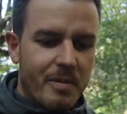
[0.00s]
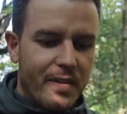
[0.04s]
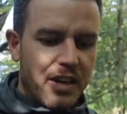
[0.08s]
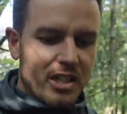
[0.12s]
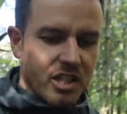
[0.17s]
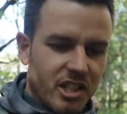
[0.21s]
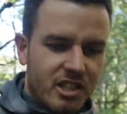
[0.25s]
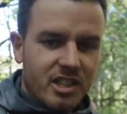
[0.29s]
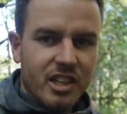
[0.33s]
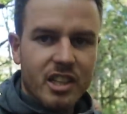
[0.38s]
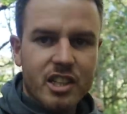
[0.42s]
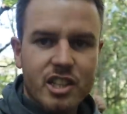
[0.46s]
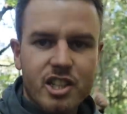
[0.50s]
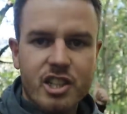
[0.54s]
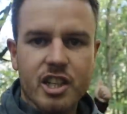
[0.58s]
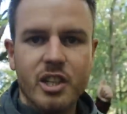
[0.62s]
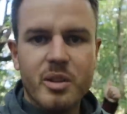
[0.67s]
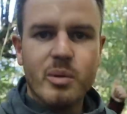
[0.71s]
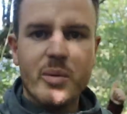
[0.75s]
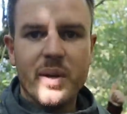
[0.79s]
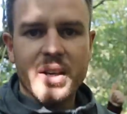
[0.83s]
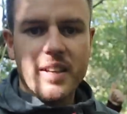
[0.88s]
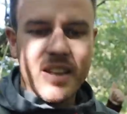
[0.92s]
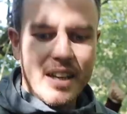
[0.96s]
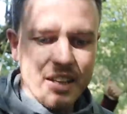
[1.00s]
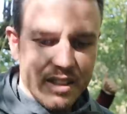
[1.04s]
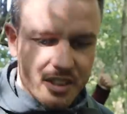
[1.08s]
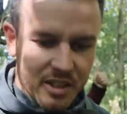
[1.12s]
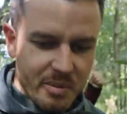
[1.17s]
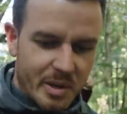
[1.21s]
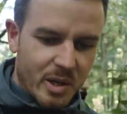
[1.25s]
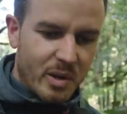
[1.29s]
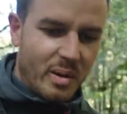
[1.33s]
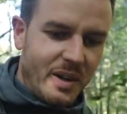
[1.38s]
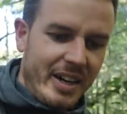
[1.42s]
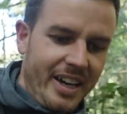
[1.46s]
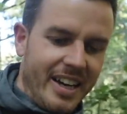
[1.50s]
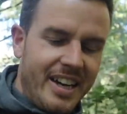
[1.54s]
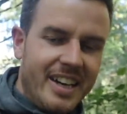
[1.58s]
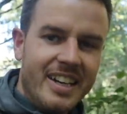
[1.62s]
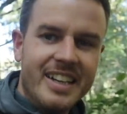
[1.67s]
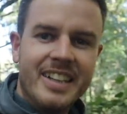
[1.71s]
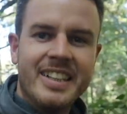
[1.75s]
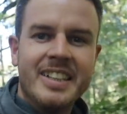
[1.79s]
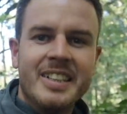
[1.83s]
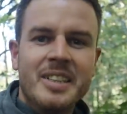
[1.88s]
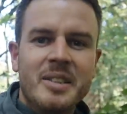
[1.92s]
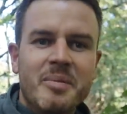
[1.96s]
I've actually done a shoot with Andy Maguire.
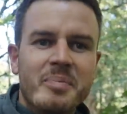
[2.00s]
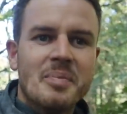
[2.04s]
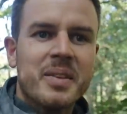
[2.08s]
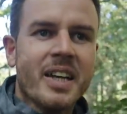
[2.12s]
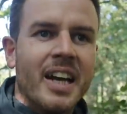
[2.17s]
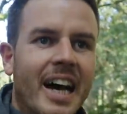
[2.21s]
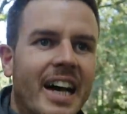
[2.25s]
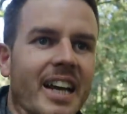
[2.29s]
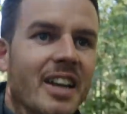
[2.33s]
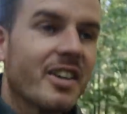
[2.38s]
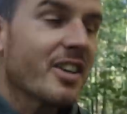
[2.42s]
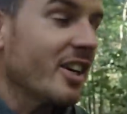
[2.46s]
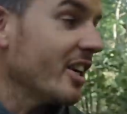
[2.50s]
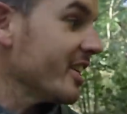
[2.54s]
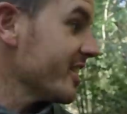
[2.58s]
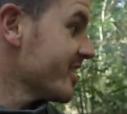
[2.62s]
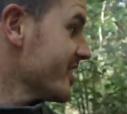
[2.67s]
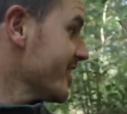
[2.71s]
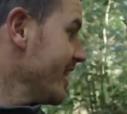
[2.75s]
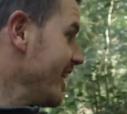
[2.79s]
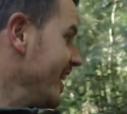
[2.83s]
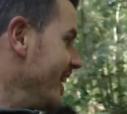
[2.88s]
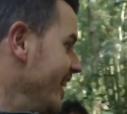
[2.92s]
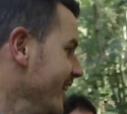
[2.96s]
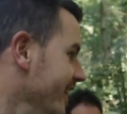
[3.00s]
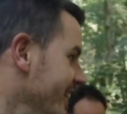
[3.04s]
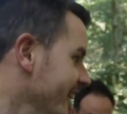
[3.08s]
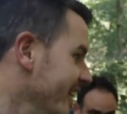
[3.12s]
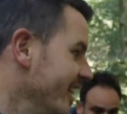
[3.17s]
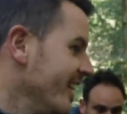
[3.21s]
And I've got to say...